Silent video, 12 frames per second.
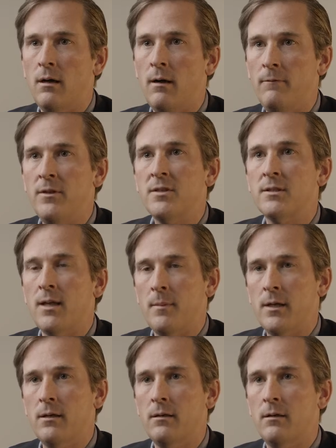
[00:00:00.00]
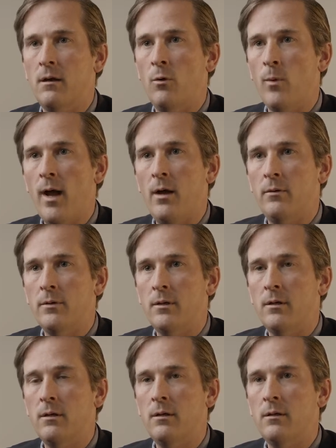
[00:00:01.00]
of the stomach around
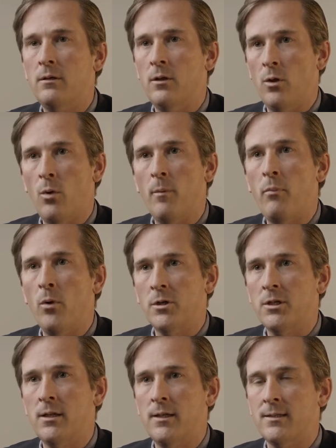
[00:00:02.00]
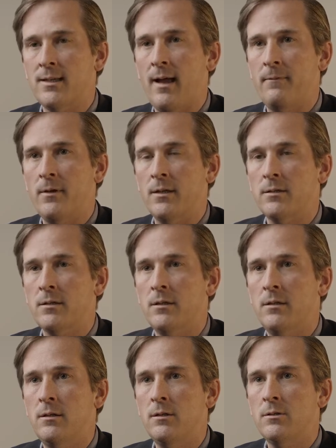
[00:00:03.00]
the lower portion of the esophagus
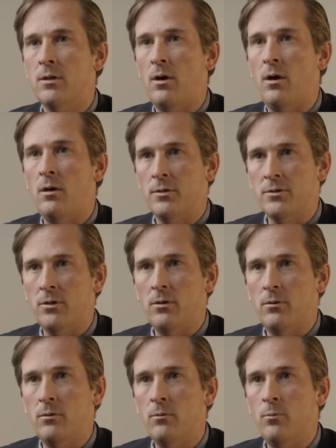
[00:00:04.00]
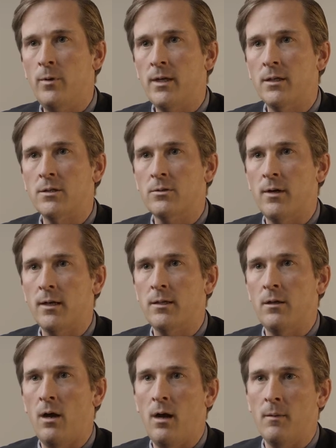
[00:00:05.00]
to also reconstruct
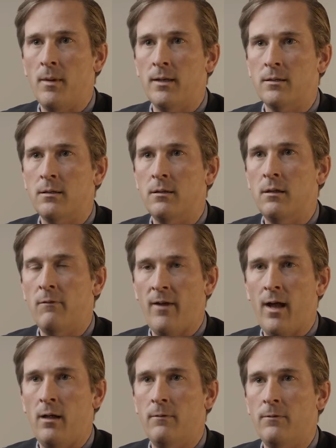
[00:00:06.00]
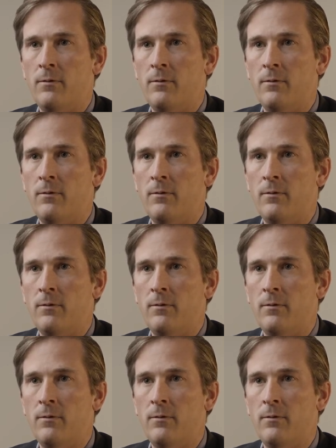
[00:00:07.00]
and augment the valve,